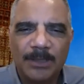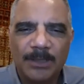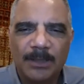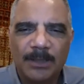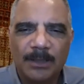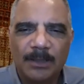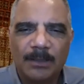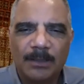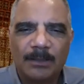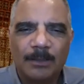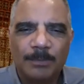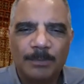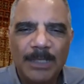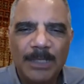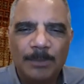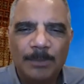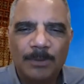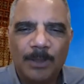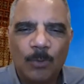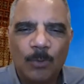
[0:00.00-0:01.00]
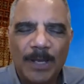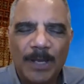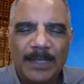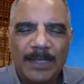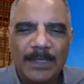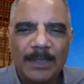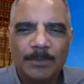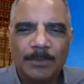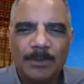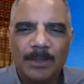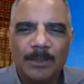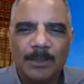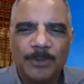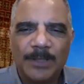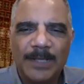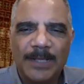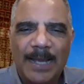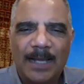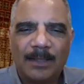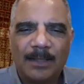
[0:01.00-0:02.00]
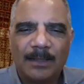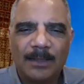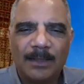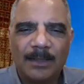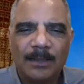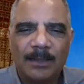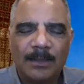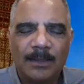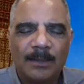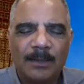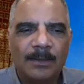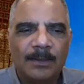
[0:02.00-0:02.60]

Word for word: You know, people are waking up to the reality